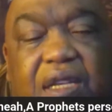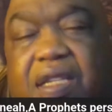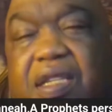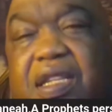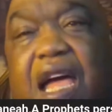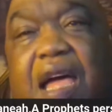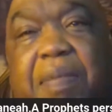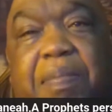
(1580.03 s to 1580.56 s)

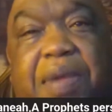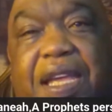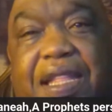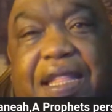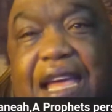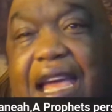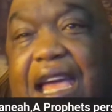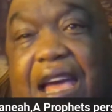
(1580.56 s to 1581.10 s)
does not
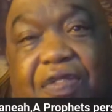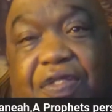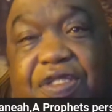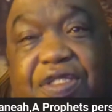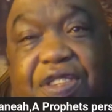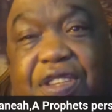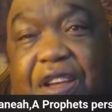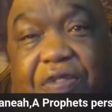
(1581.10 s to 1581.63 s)
mean they
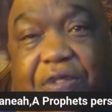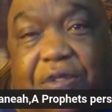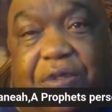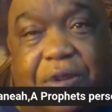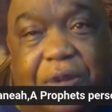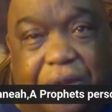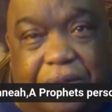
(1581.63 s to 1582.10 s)
haven't suffered.